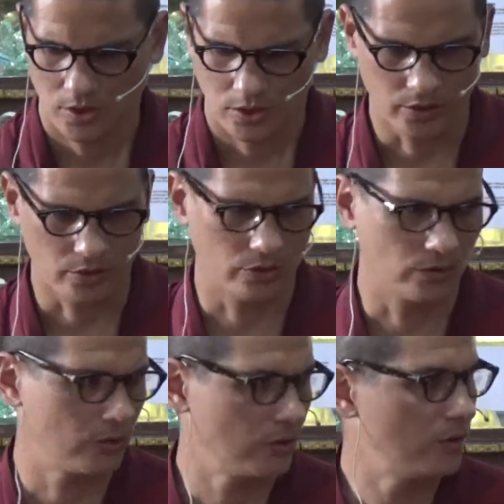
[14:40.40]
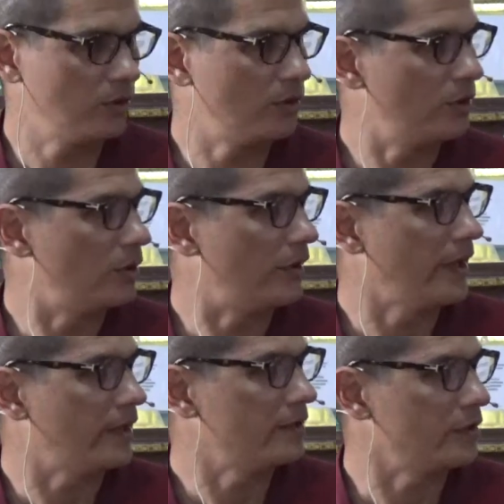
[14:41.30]

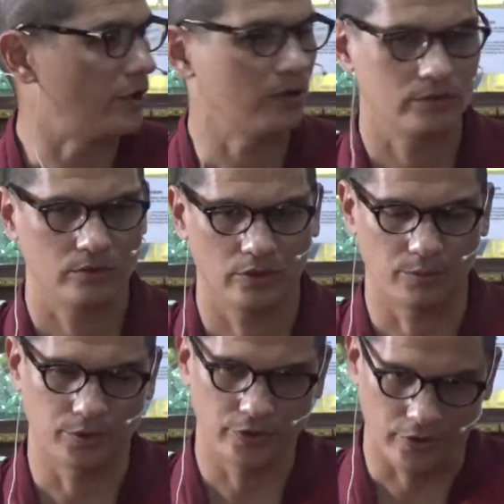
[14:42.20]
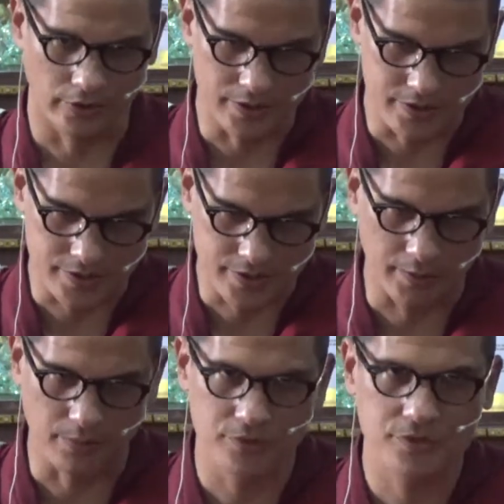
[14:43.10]
then the Buddha taught his
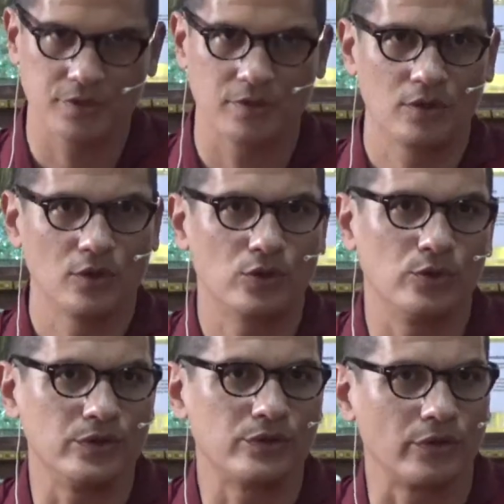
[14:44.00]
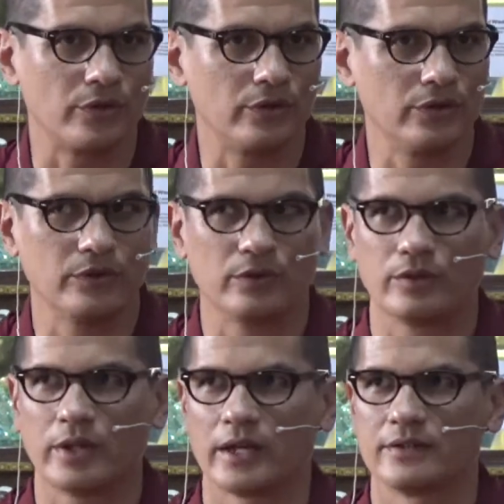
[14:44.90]
disciples, who in turn
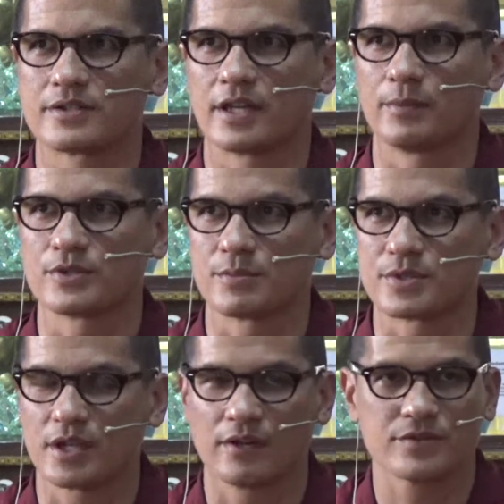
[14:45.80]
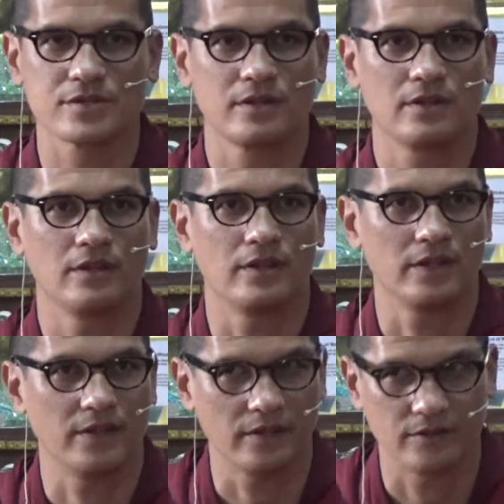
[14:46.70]
had disciples themselves. They
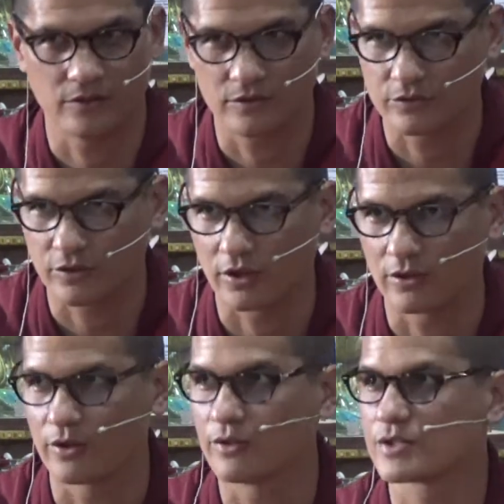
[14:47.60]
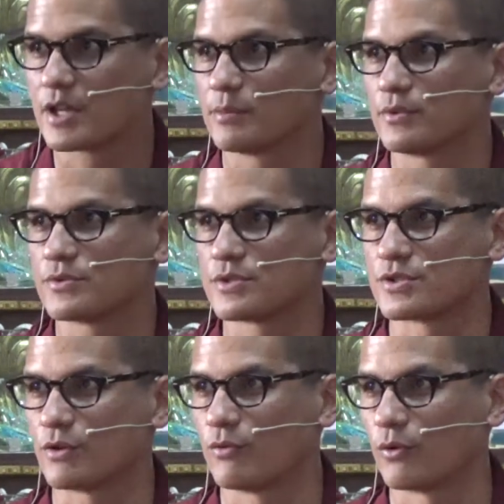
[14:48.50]
then taught their disciples, and
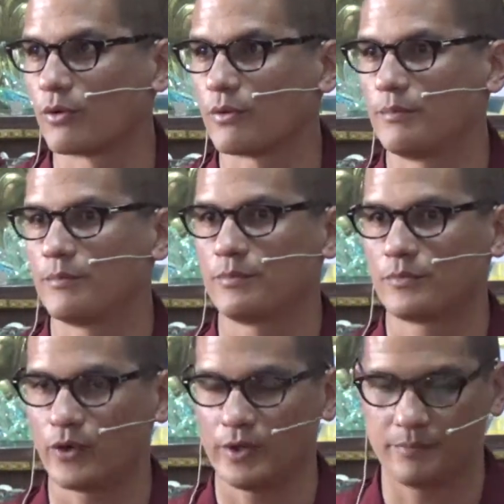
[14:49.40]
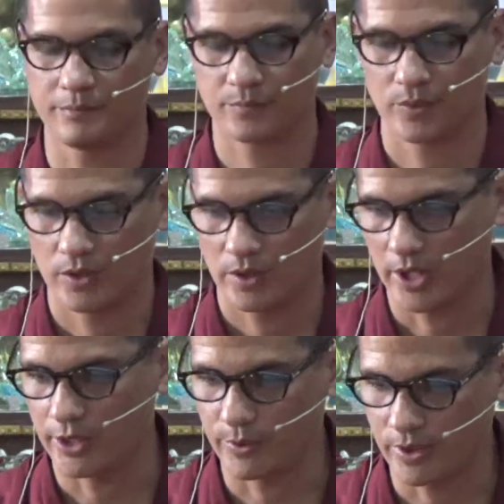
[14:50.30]
so forth, right?
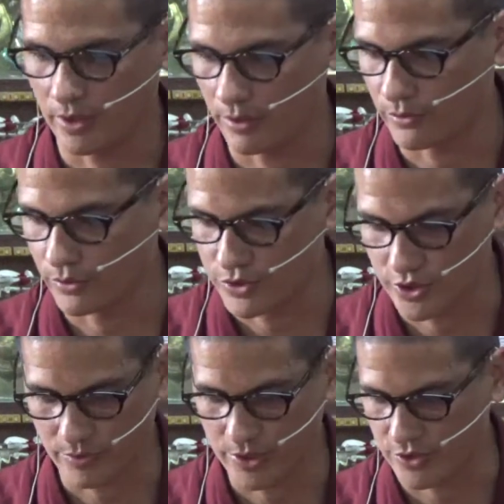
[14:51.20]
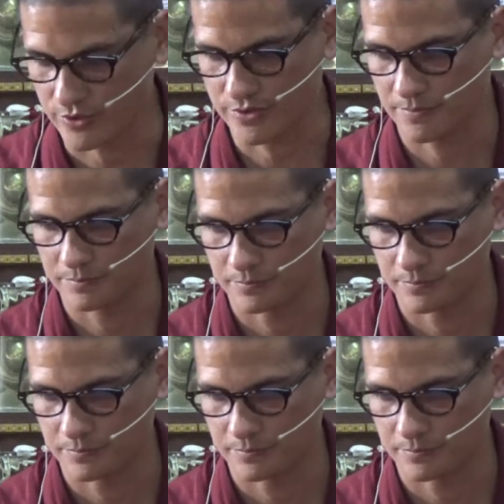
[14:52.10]
And it went on through the generations.